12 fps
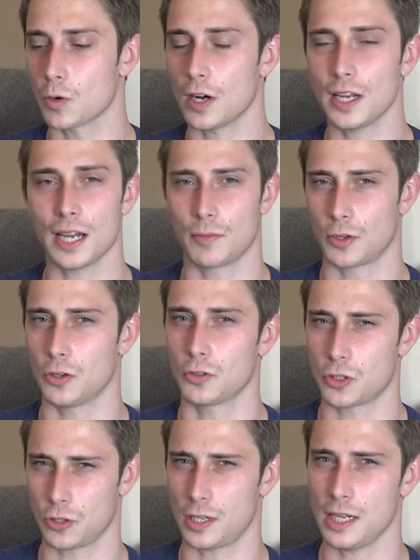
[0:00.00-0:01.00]
why I'm
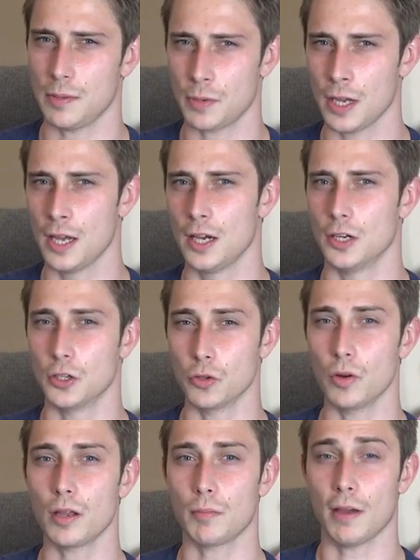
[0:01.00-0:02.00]
going to keep
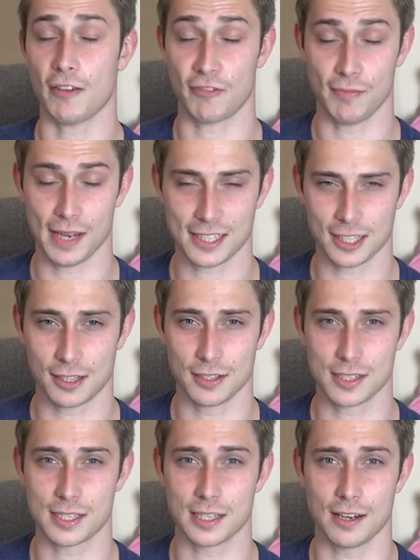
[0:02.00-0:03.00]
doing mathematical
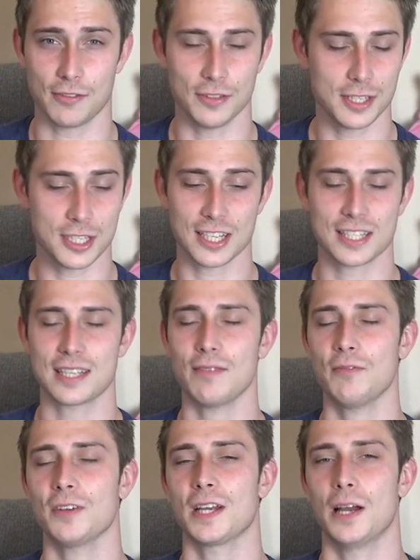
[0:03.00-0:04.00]
stuff. It's just
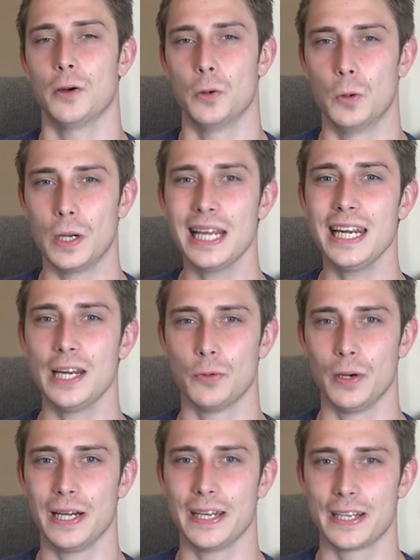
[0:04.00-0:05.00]
something I really,
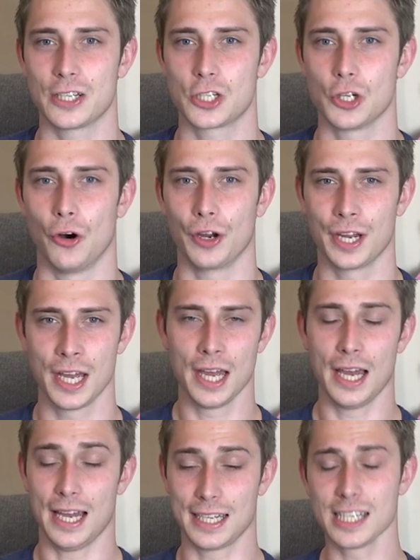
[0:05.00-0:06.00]
really enjoy.
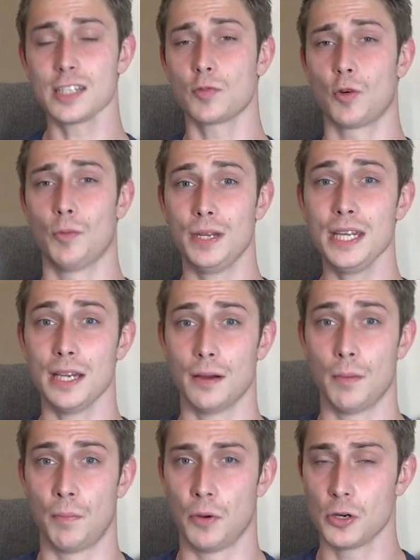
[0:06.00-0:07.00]
And this, for me
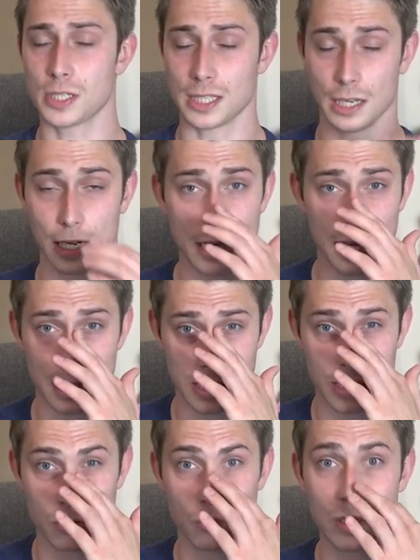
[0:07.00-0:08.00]
personally,
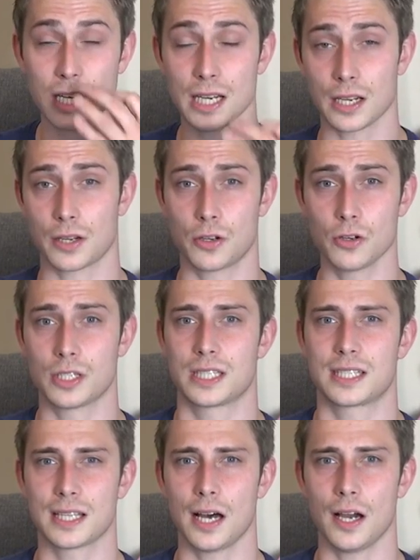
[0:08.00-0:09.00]
it's a really good
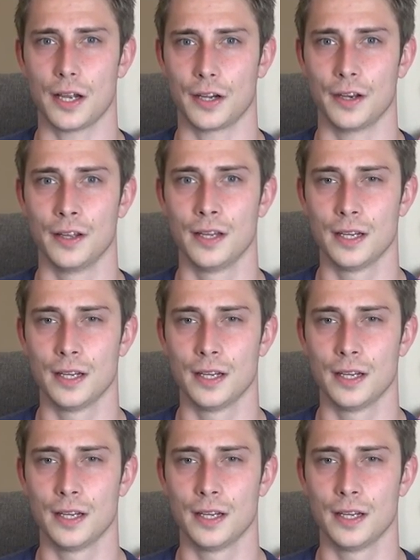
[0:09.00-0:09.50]
sign